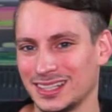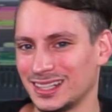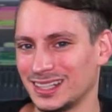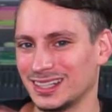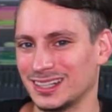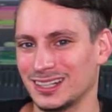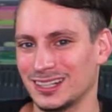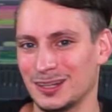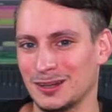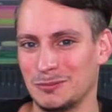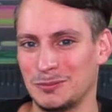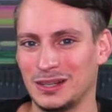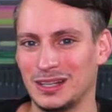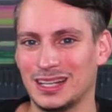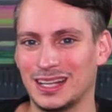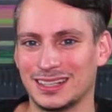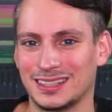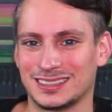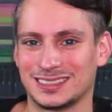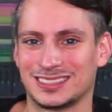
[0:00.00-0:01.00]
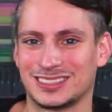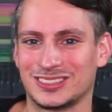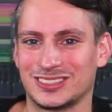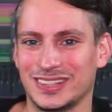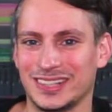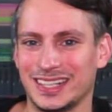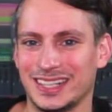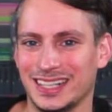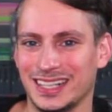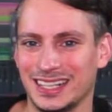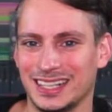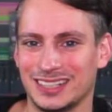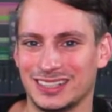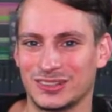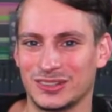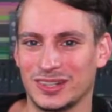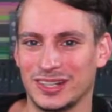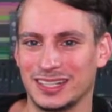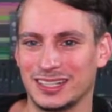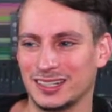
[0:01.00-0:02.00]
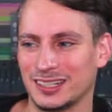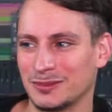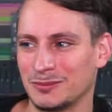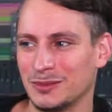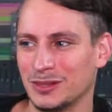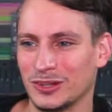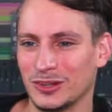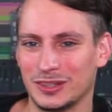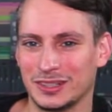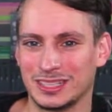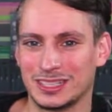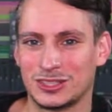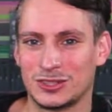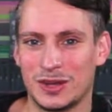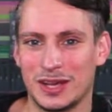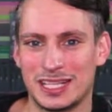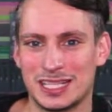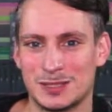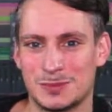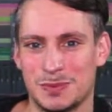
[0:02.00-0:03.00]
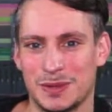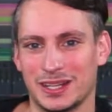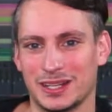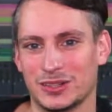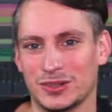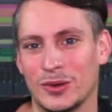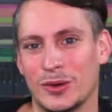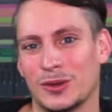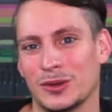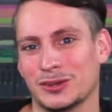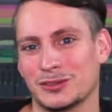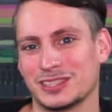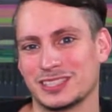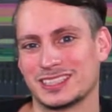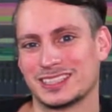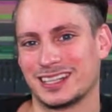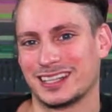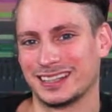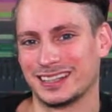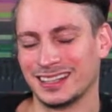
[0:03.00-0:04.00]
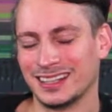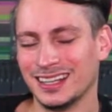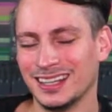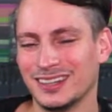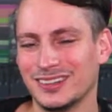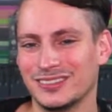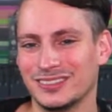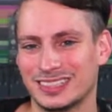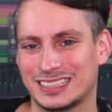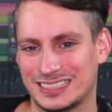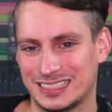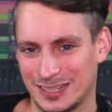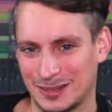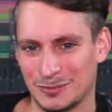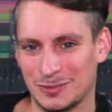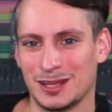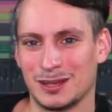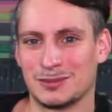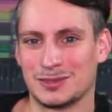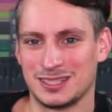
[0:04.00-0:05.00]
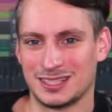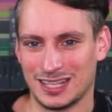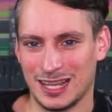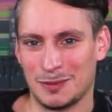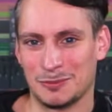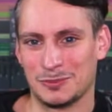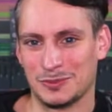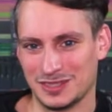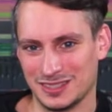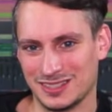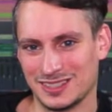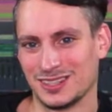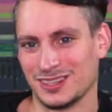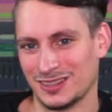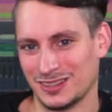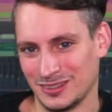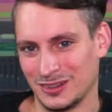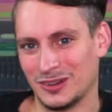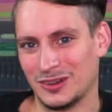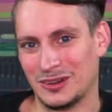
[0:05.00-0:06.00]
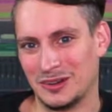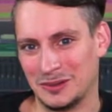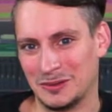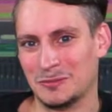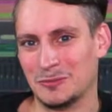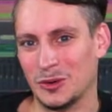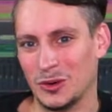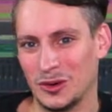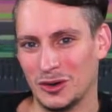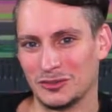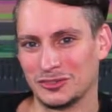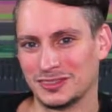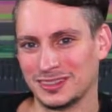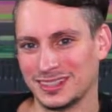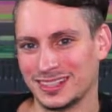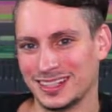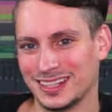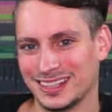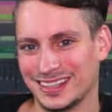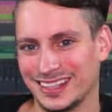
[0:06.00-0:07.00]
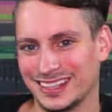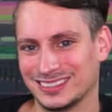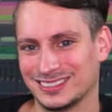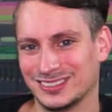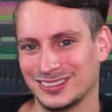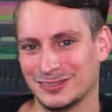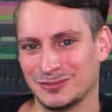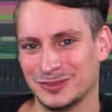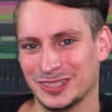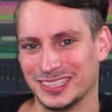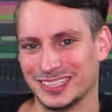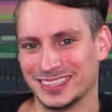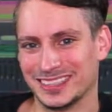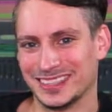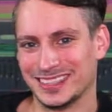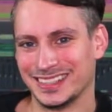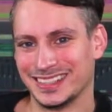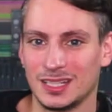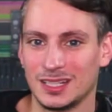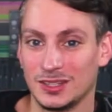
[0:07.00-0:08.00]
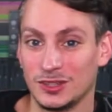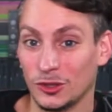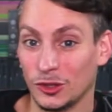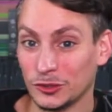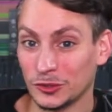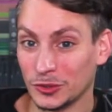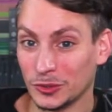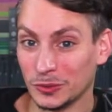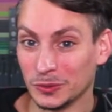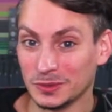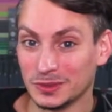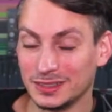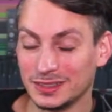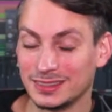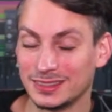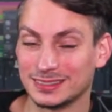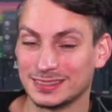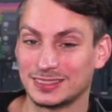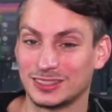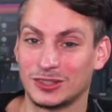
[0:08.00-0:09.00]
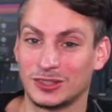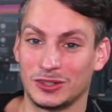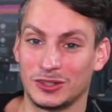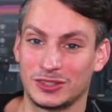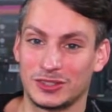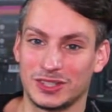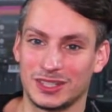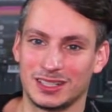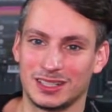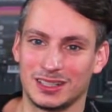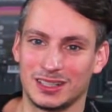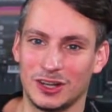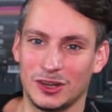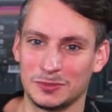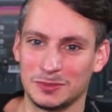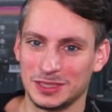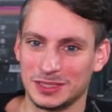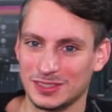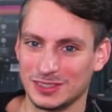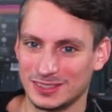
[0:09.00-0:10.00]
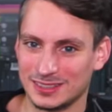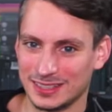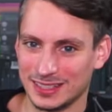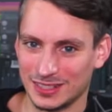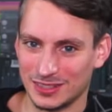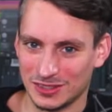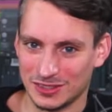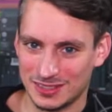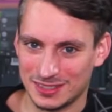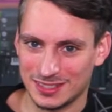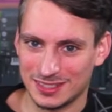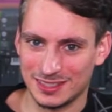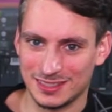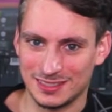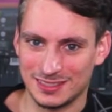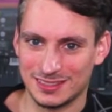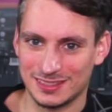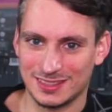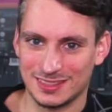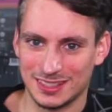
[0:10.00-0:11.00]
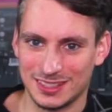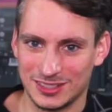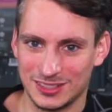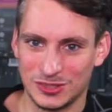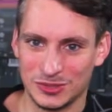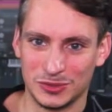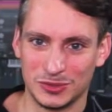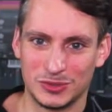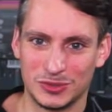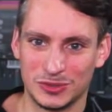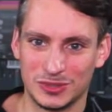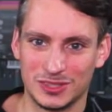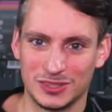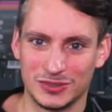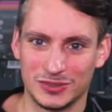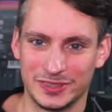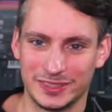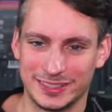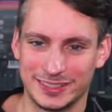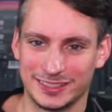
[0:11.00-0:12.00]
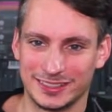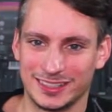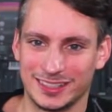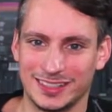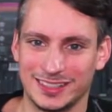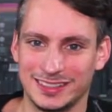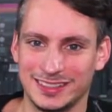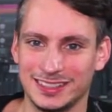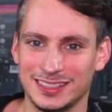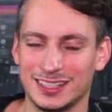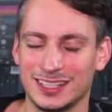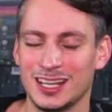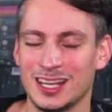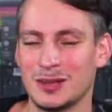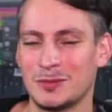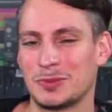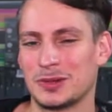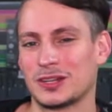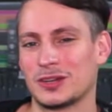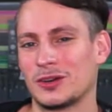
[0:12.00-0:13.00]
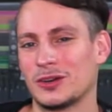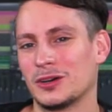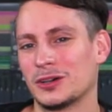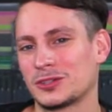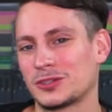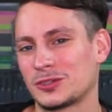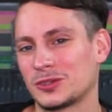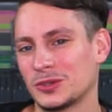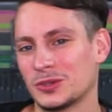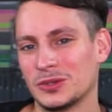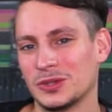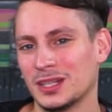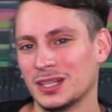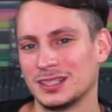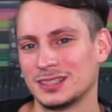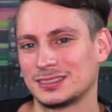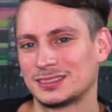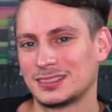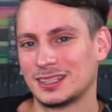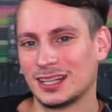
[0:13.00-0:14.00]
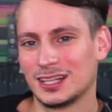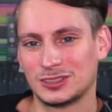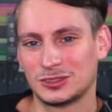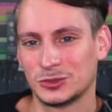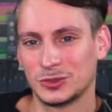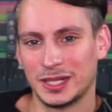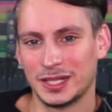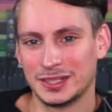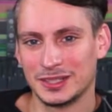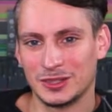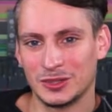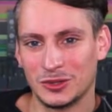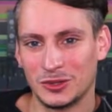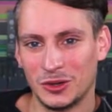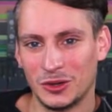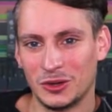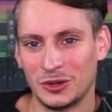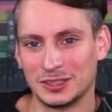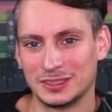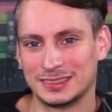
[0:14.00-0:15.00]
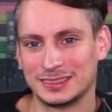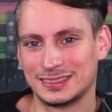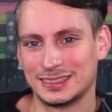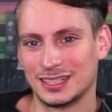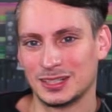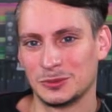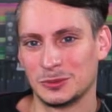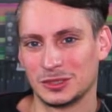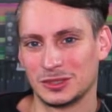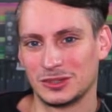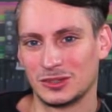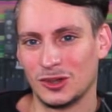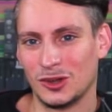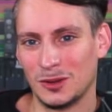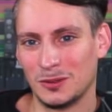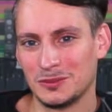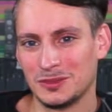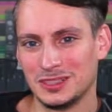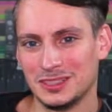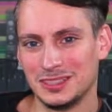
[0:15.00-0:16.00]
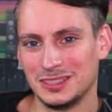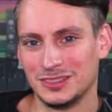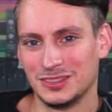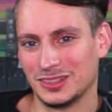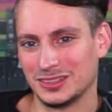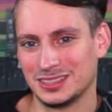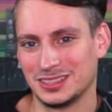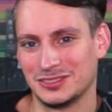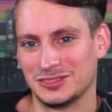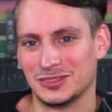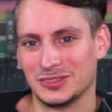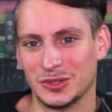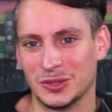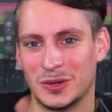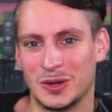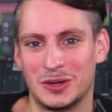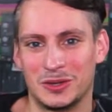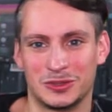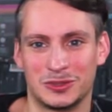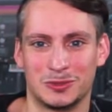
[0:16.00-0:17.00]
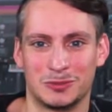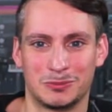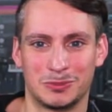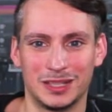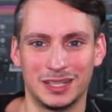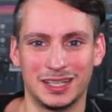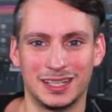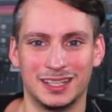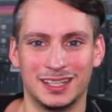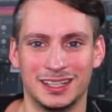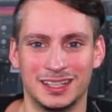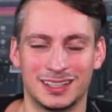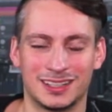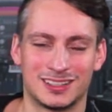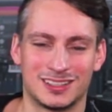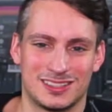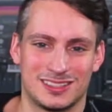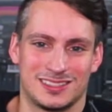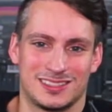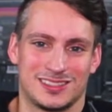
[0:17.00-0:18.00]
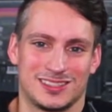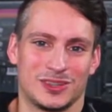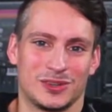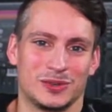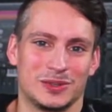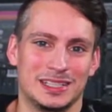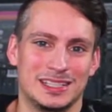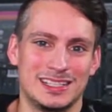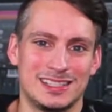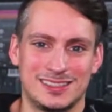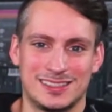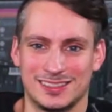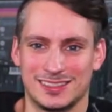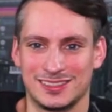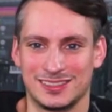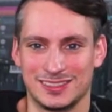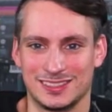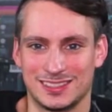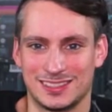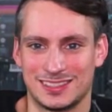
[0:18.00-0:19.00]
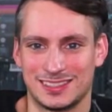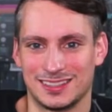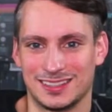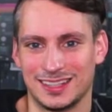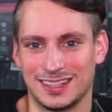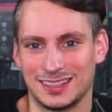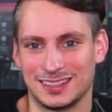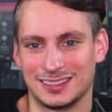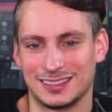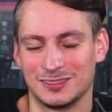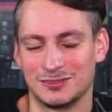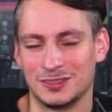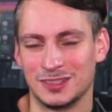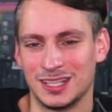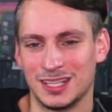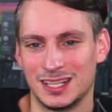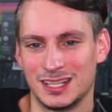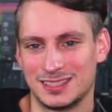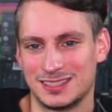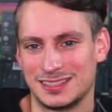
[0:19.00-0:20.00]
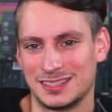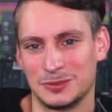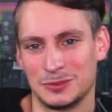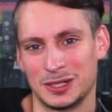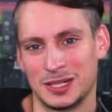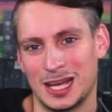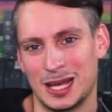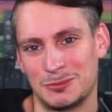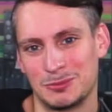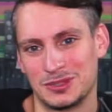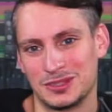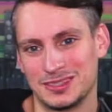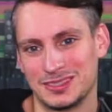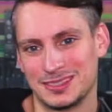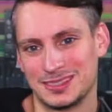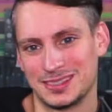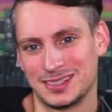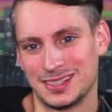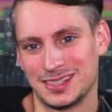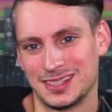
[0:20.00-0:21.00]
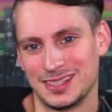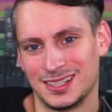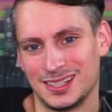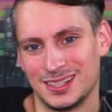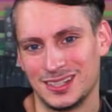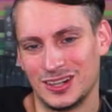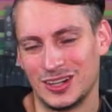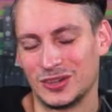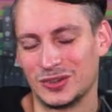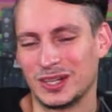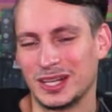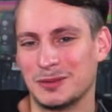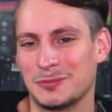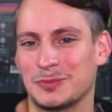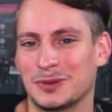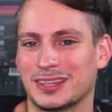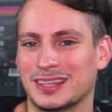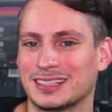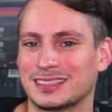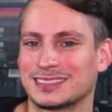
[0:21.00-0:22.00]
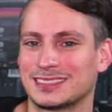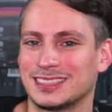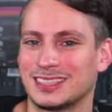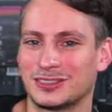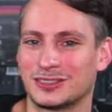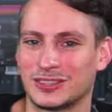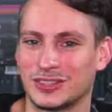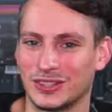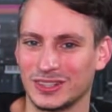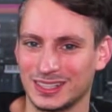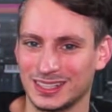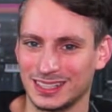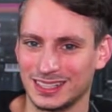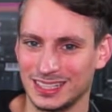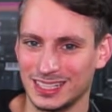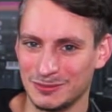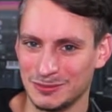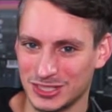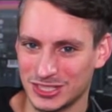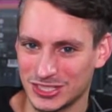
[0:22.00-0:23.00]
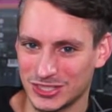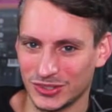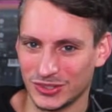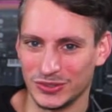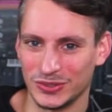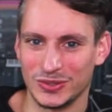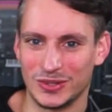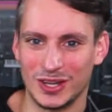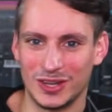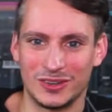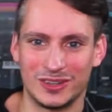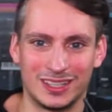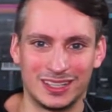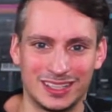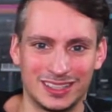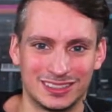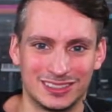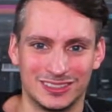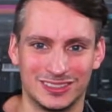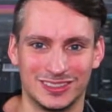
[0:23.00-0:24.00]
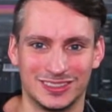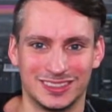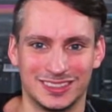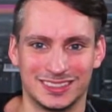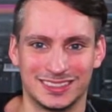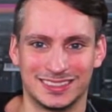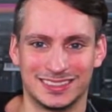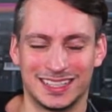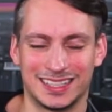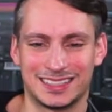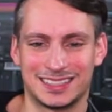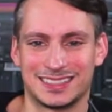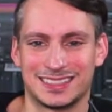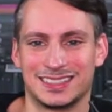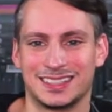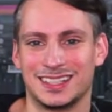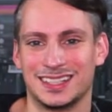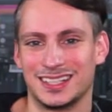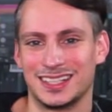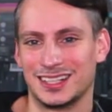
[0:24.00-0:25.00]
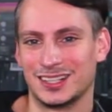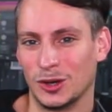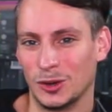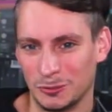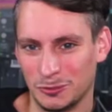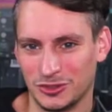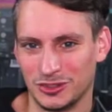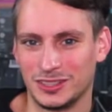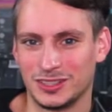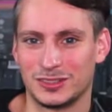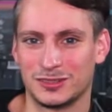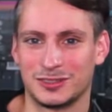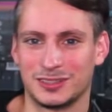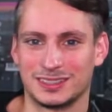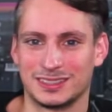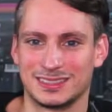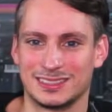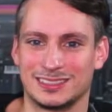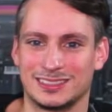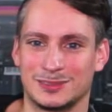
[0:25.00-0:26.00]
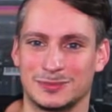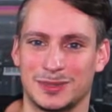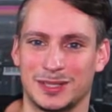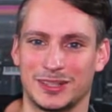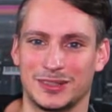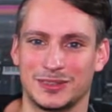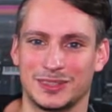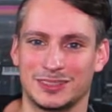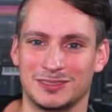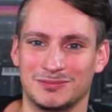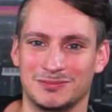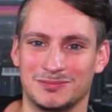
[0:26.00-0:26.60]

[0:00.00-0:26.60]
be led astray and write a melodic trance banger all of a sudden, which sometimes happens, or more often than I'd like to admit. Not only does the chord track allow me to stay consistent and true to the original idea, but I also start writing chords that I would normally not even know how to play, because it's so easy to just select them and see what happens. Alright, but that's enough talking. Let me show you how I like to do this in action, and hopefully you find this inspiring.